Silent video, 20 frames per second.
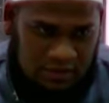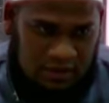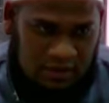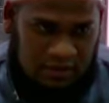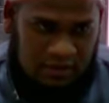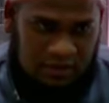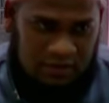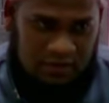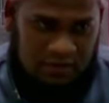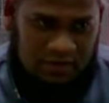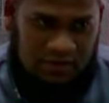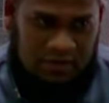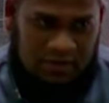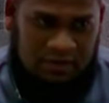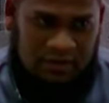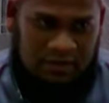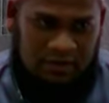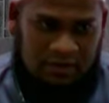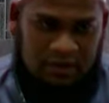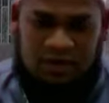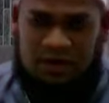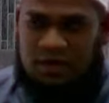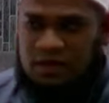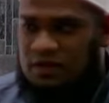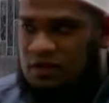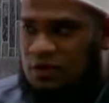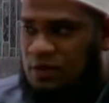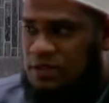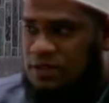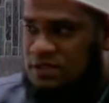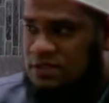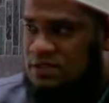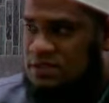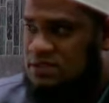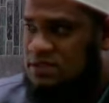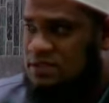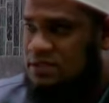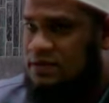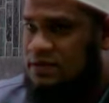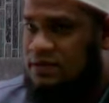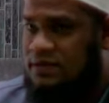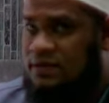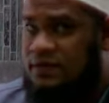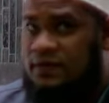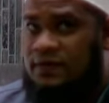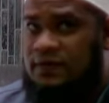Okay? Any other questions?